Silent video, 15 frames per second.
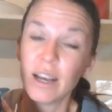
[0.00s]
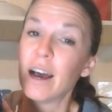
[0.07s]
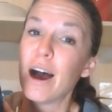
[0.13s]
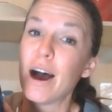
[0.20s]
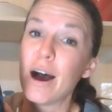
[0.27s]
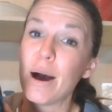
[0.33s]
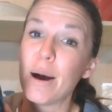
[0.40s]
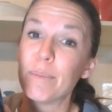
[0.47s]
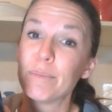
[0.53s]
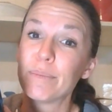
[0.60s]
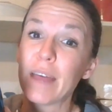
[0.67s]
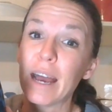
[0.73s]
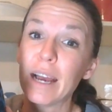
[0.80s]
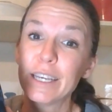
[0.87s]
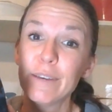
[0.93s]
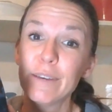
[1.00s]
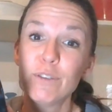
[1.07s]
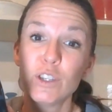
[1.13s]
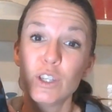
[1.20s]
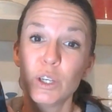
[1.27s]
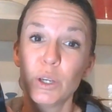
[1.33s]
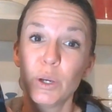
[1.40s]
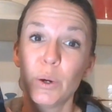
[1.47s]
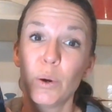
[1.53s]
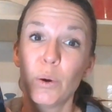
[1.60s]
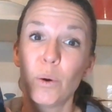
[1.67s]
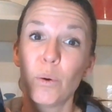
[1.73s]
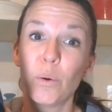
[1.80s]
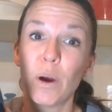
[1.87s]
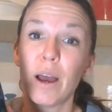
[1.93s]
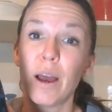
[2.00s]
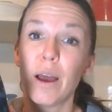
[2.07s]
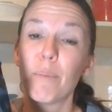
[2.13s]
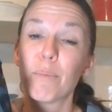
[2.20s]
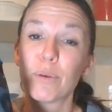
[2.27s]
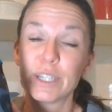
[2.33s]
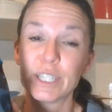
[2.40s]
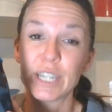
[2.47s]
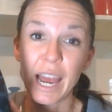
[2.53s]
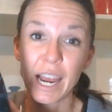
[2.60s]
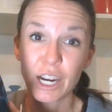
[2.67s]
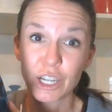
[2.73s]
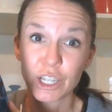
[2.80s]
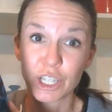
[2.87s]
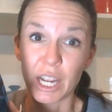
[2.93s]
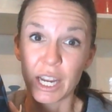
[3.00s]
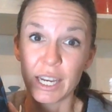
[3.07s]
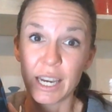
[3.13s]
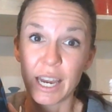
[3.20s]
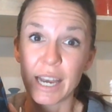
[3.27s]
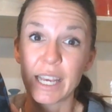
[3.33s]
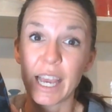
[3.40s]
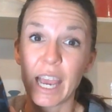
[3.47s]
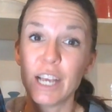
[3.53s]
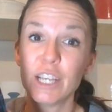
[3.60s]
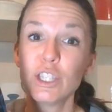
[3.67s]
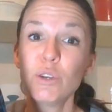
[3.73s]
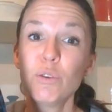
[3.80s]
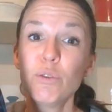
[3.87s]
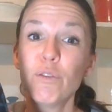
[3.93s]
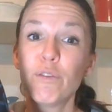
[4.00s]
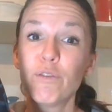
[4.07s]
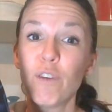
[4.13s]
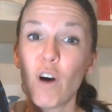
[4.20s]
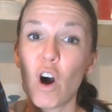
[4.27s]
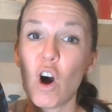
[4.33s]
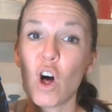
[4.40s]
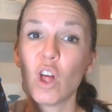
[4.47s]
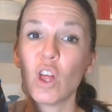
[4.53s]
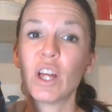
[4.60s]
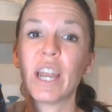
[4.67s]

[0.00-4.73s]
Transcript: um, that gives you protection in case you fall